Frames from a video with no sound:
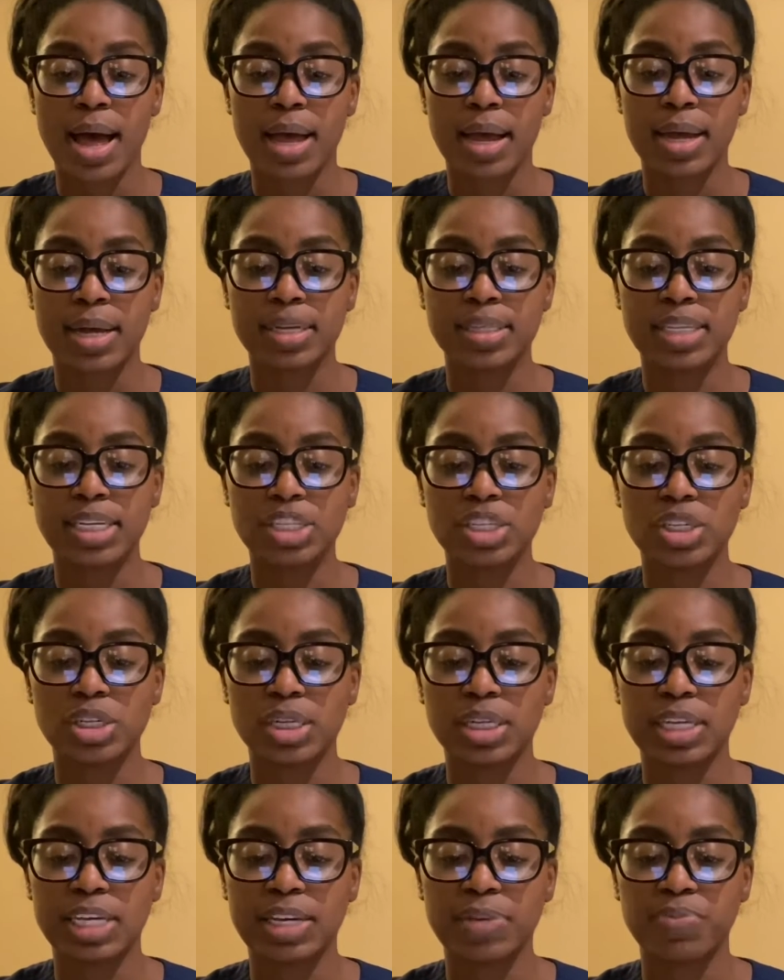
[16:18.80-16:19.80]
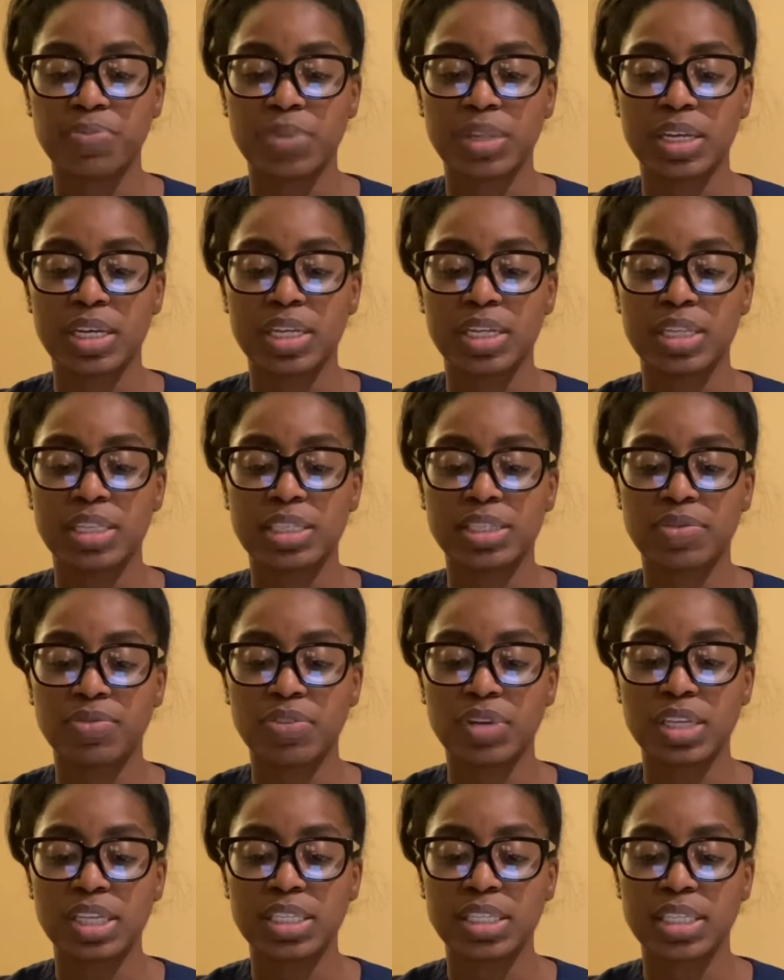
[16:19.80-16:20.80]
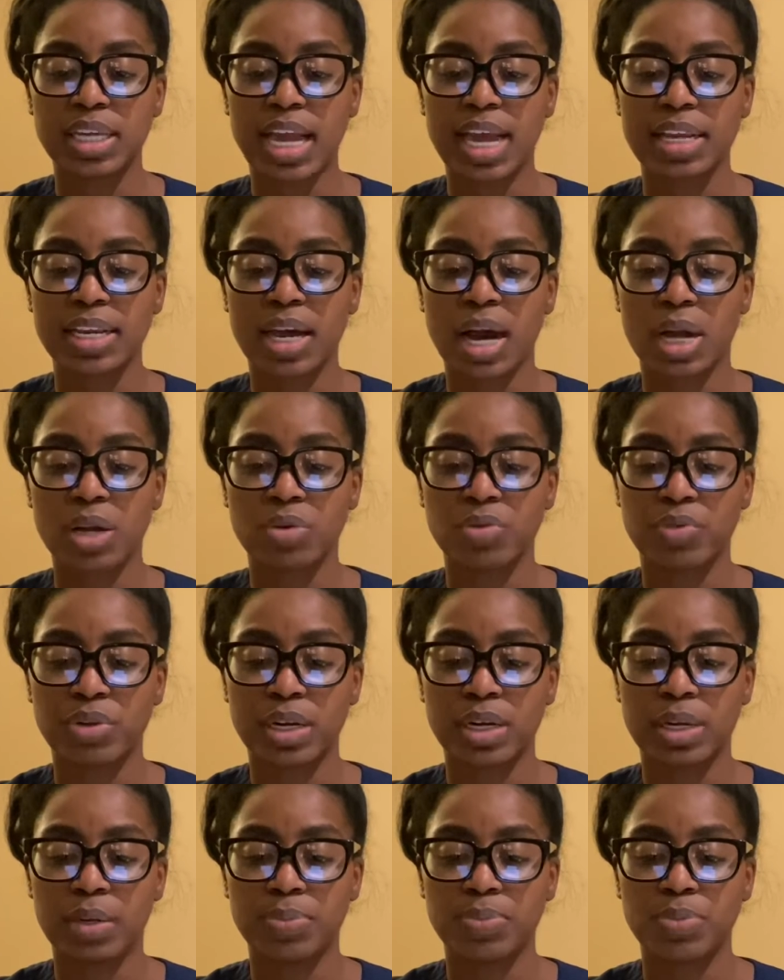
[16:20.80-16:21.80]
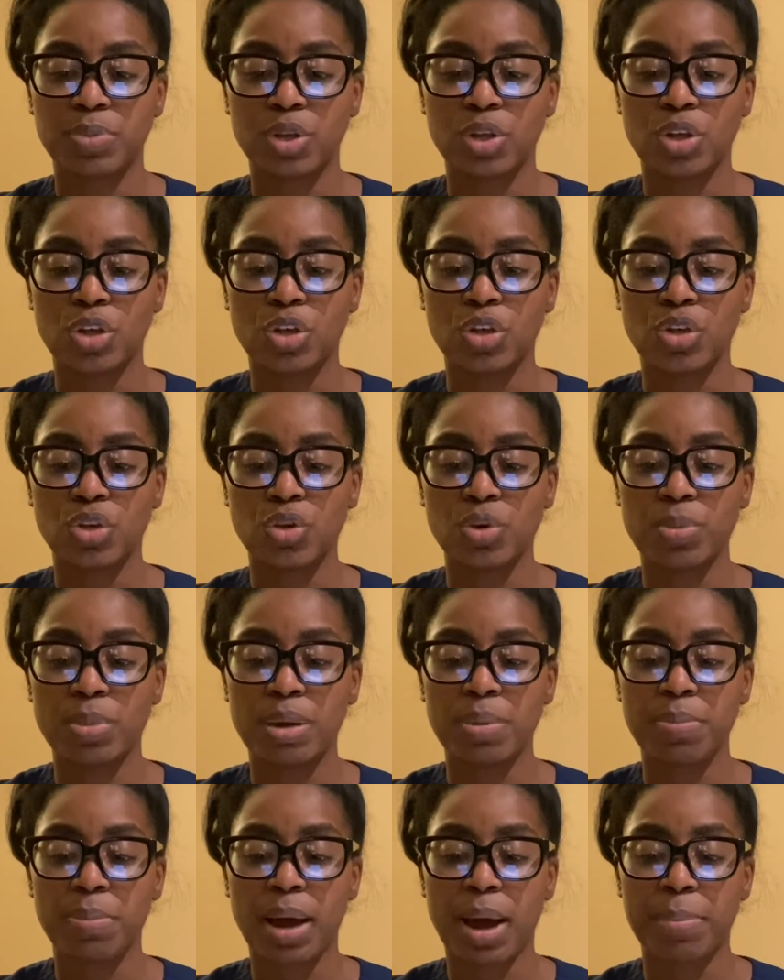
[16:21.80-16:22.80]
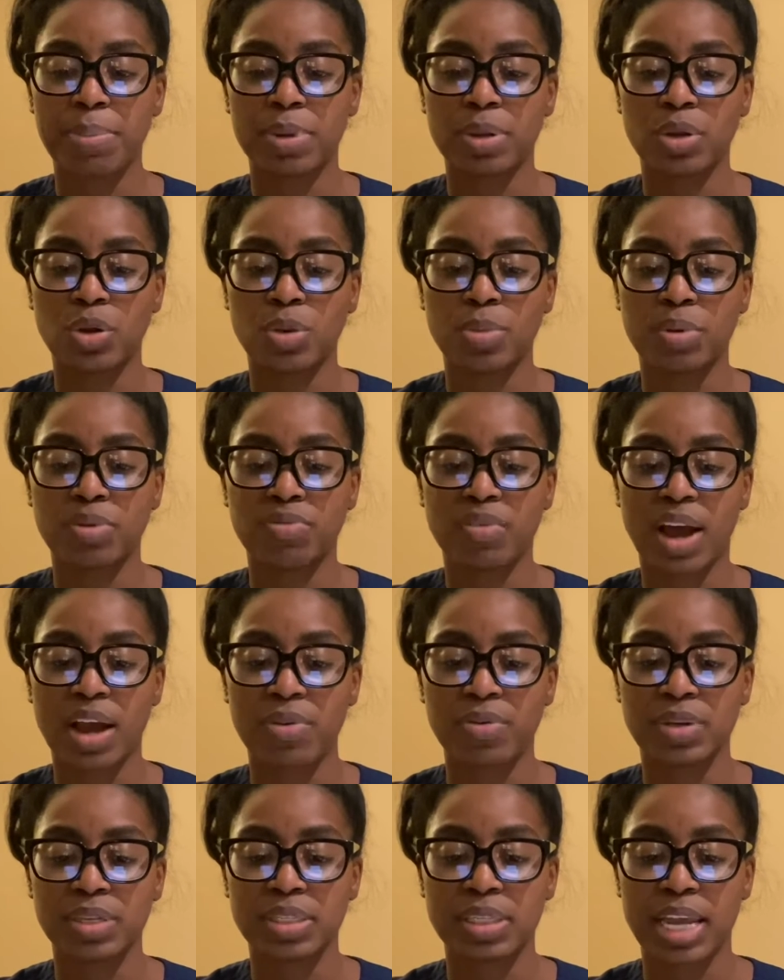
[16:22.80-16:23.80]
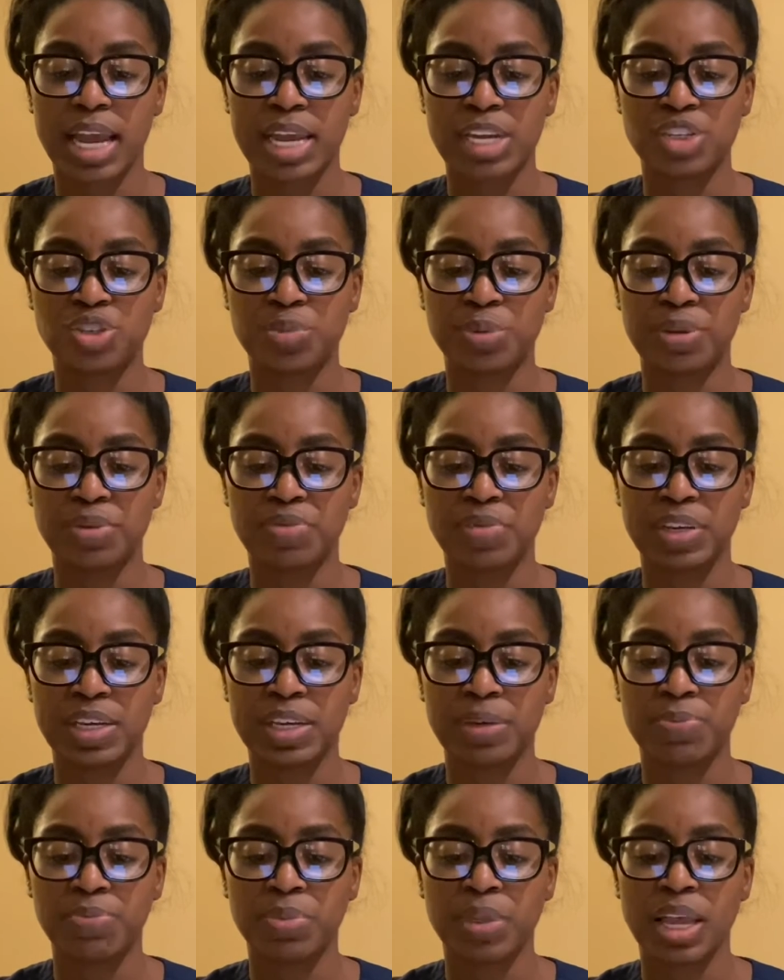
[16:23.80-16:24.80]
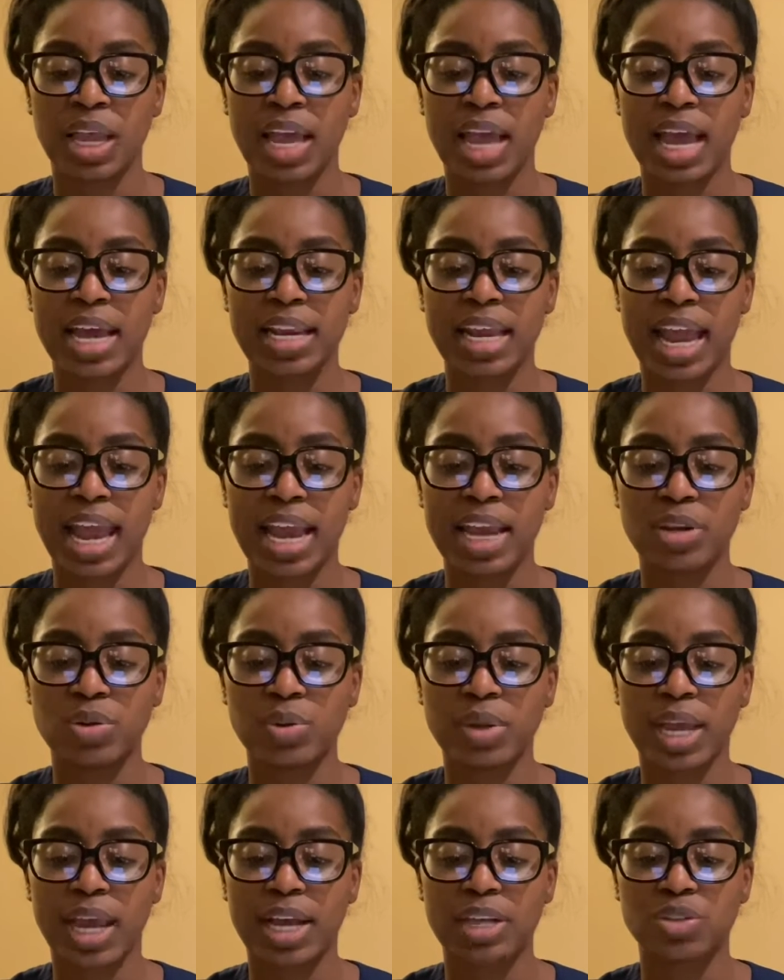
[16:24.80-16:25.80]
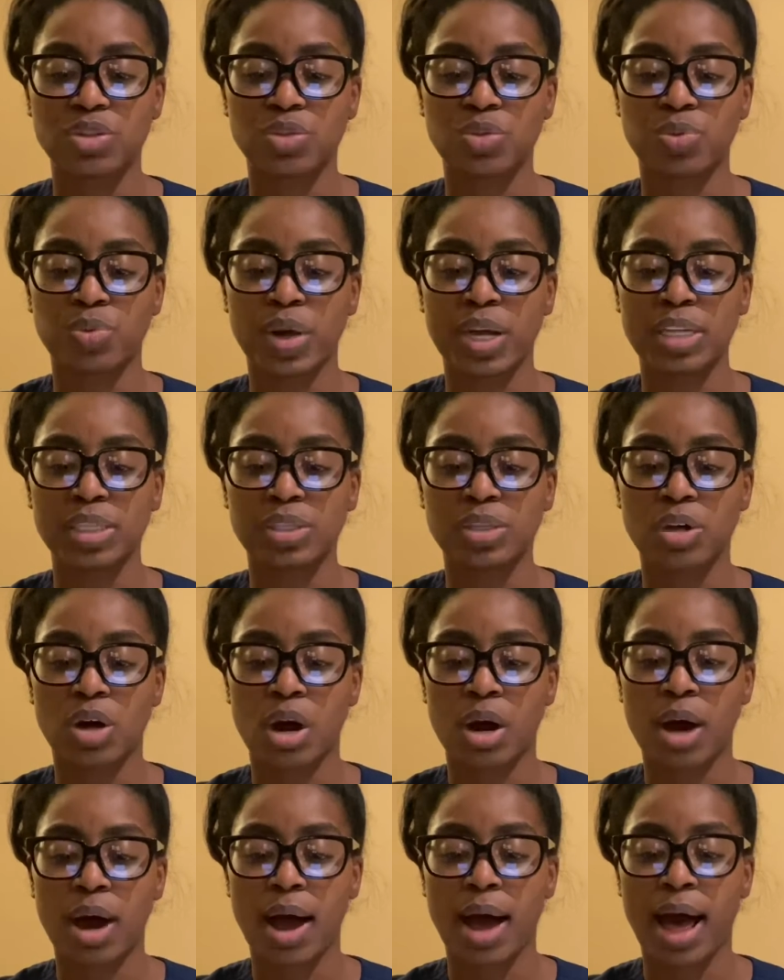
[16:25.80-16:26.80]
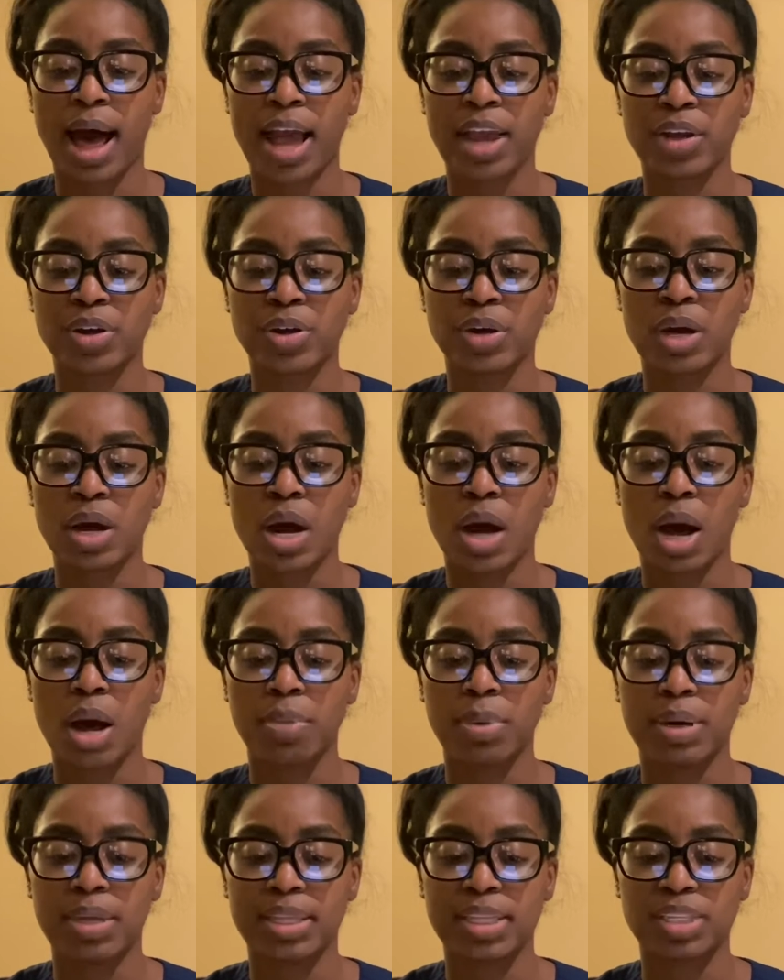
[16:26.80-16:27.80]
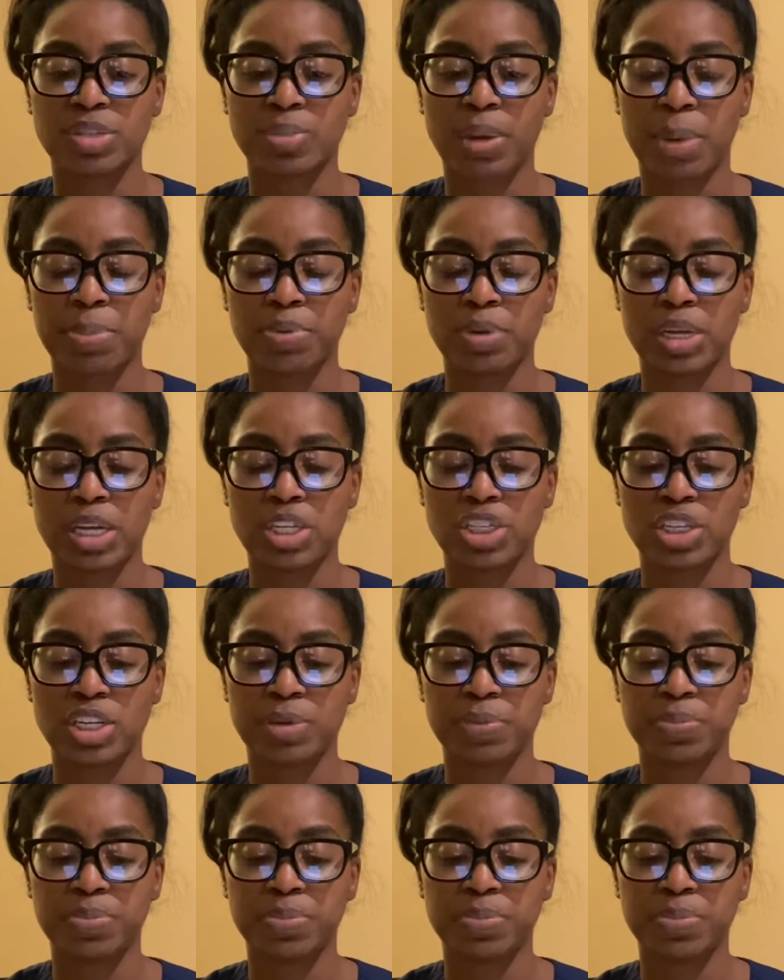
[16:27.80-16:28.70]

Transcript: Additionally, syphilis and gonorrhea, human papillomavirus HPV, and anal cancer rates are higher among this population.